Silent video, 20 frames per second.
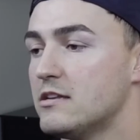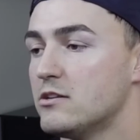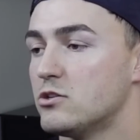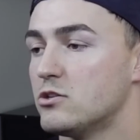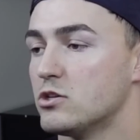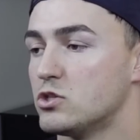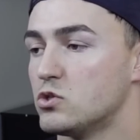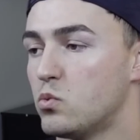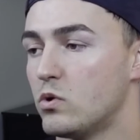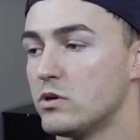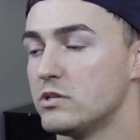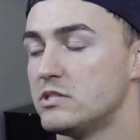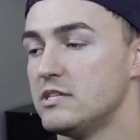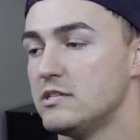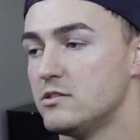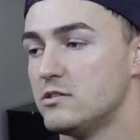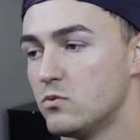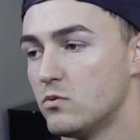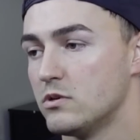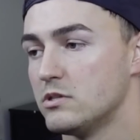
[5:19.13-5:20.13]
to
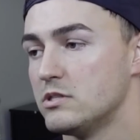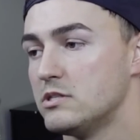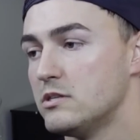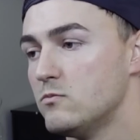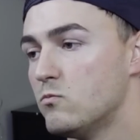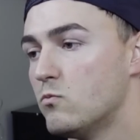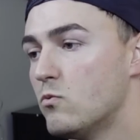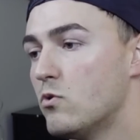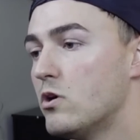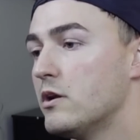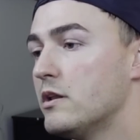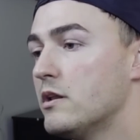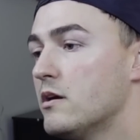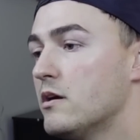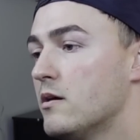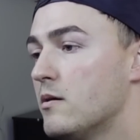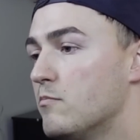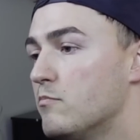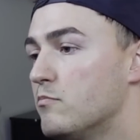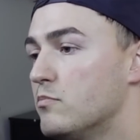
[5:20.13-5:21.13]
2021
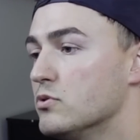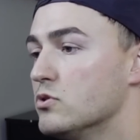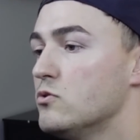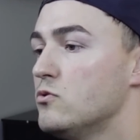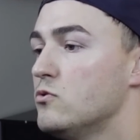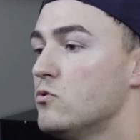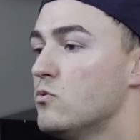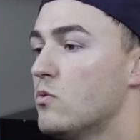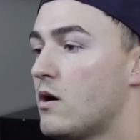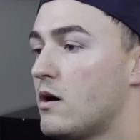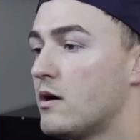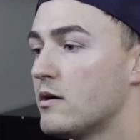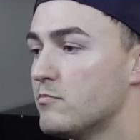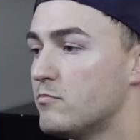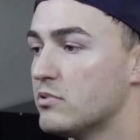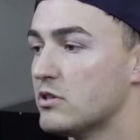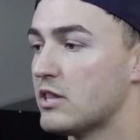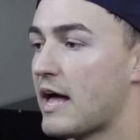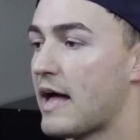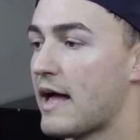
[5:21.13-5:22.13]
blue on
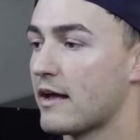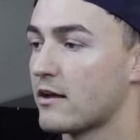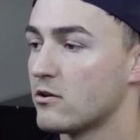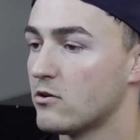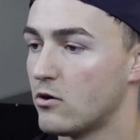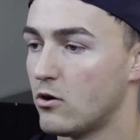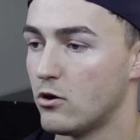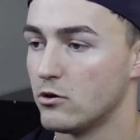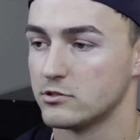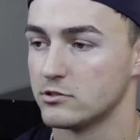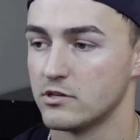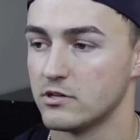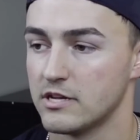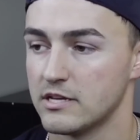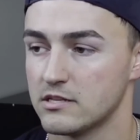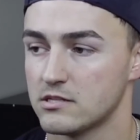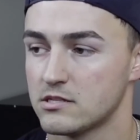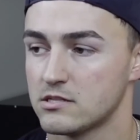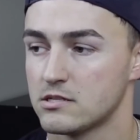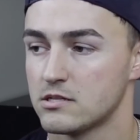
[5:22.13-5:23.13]
black
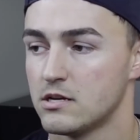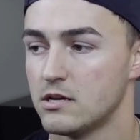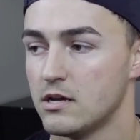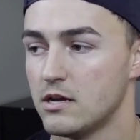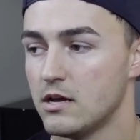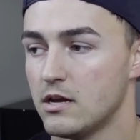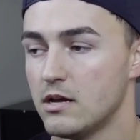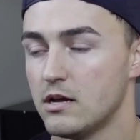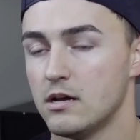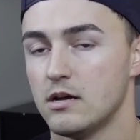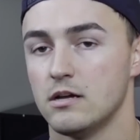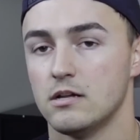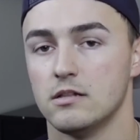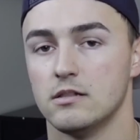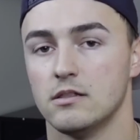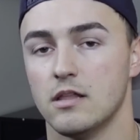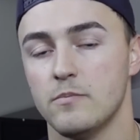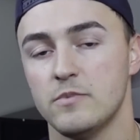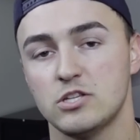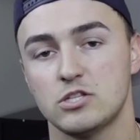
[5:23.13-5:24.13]
alternates.
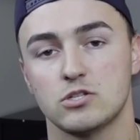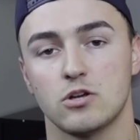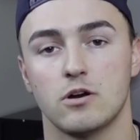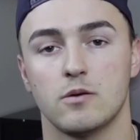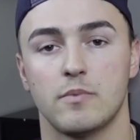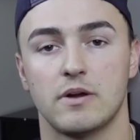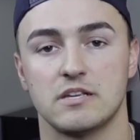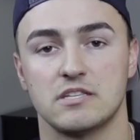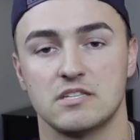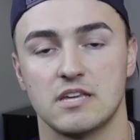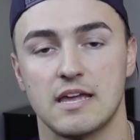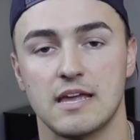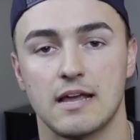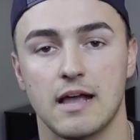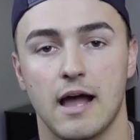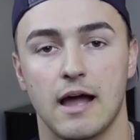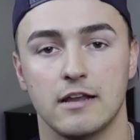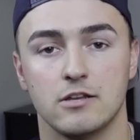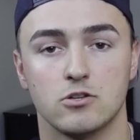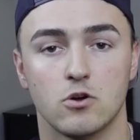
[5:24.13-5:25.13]
Let me start by saying
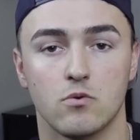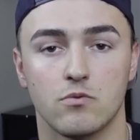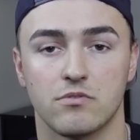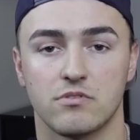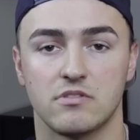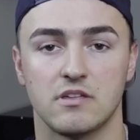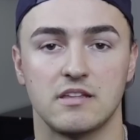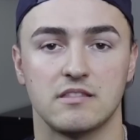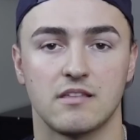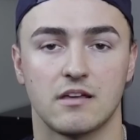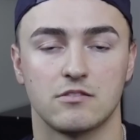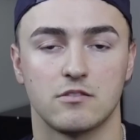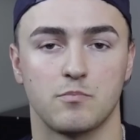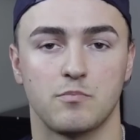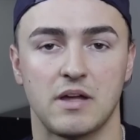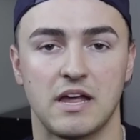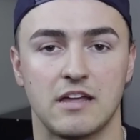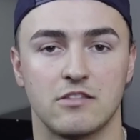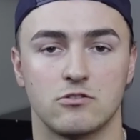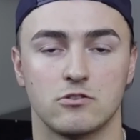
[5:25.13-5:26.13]
I don't think that the
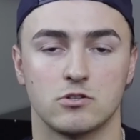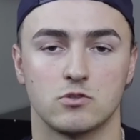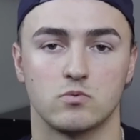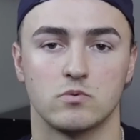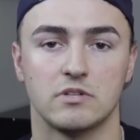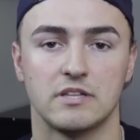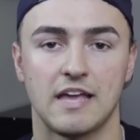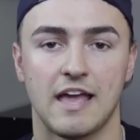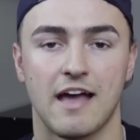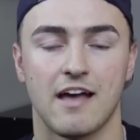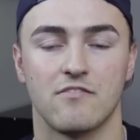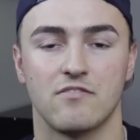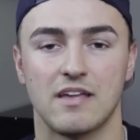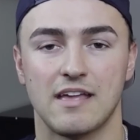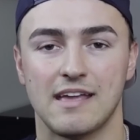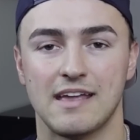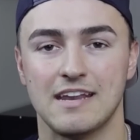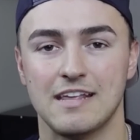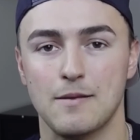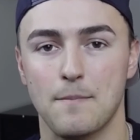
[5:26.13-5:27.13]
Panthers really have
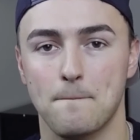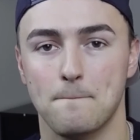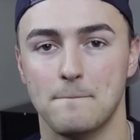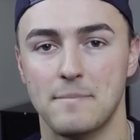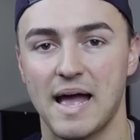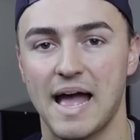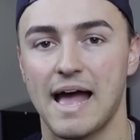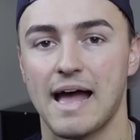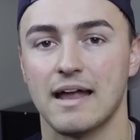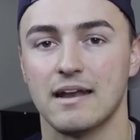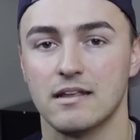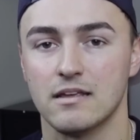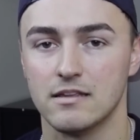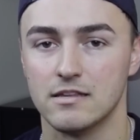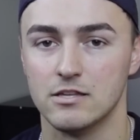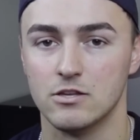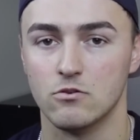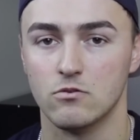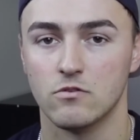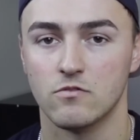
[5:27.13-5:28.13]
any bad
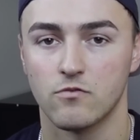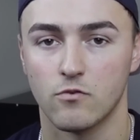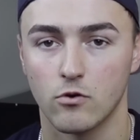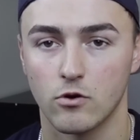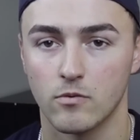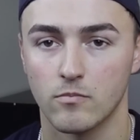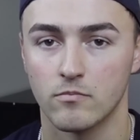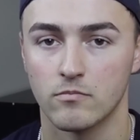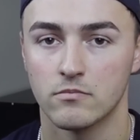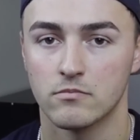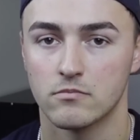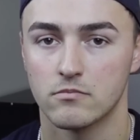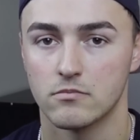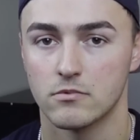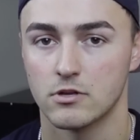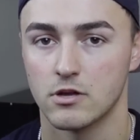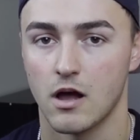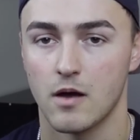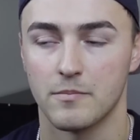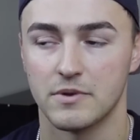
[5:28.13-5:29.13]
uniform
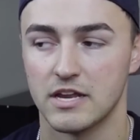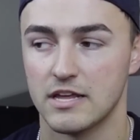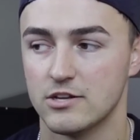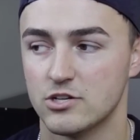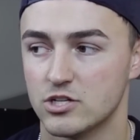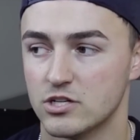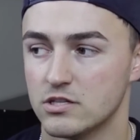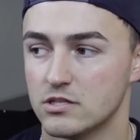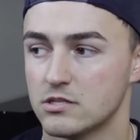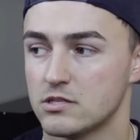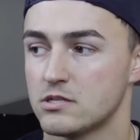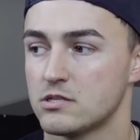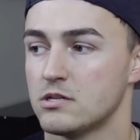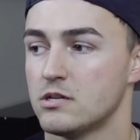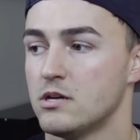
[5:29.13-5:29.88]
combinations.